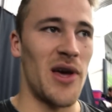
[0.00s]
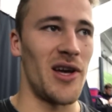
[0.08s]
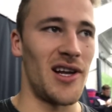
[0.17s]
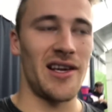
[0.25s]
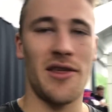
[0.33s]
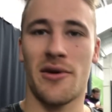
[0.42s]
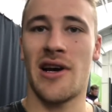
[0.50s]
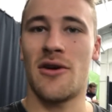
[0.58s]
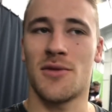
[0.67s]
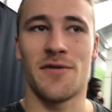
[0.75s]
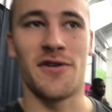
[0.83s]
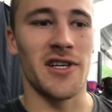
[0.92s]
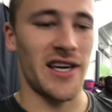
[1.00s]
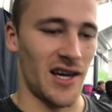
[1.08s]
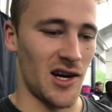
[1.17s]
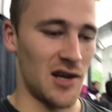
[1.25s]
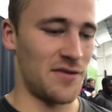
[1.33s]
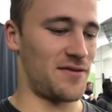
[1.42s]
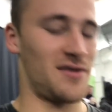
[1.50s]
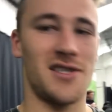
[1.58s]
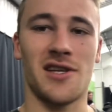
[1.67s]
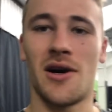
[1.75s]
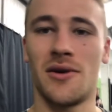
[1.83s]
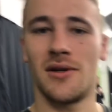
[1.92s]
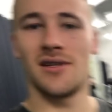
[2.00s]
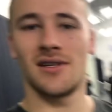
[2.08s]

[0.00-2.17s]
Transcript: bit early, 3 hours before kickoff. So